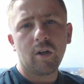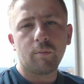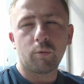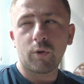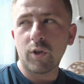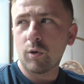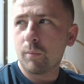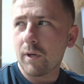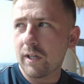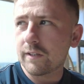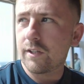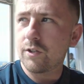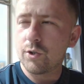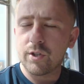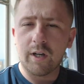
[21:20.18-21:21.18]
Going to go back
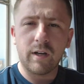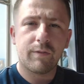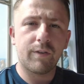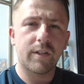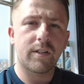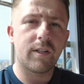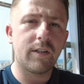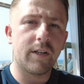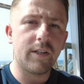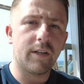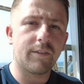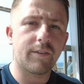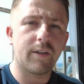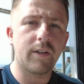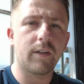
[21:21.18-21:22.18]
to Jaffa tonight, I
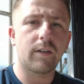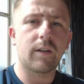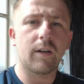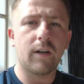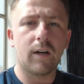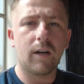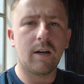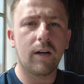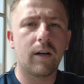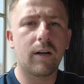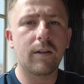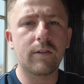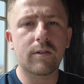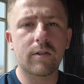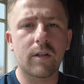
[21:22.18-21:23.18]
think.
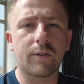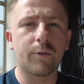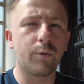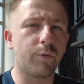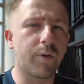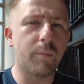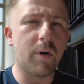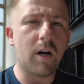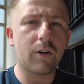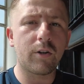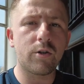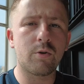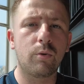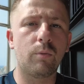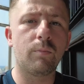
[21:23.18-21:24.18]
And I don't know if the
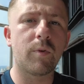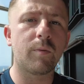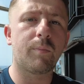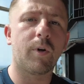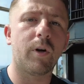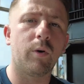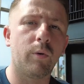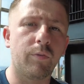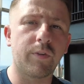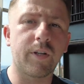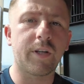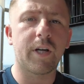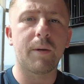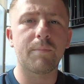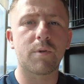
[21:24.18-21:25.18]
market's opened, but hopefully
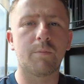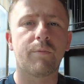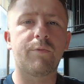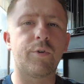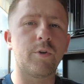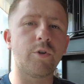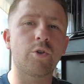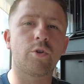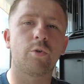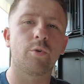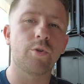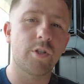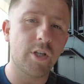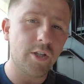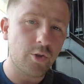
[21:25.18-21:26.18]
grab some food. So
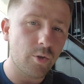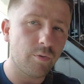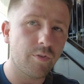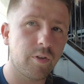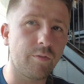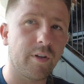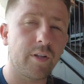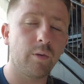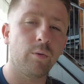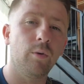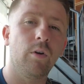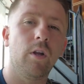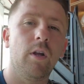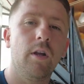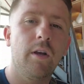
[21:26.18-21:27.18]
stay tuned for the video
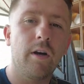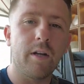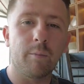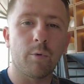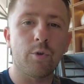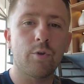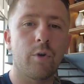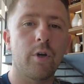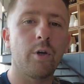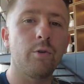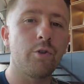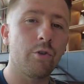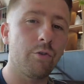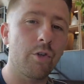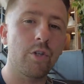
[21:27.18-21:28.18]
and then we'll sort out
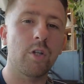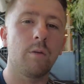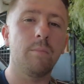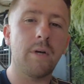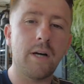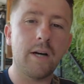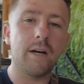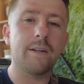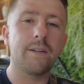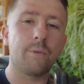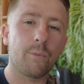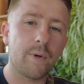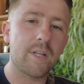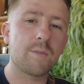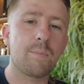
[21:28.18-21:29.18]
Jerusalem and the
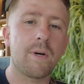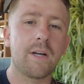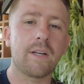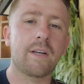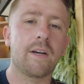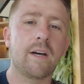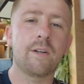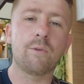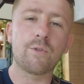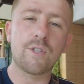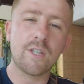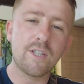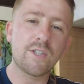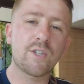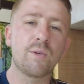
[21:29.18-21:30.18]
West Bank, and I'll
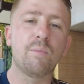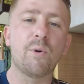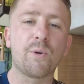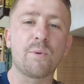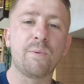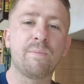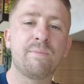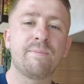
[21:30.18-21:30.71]
see you tomorrow.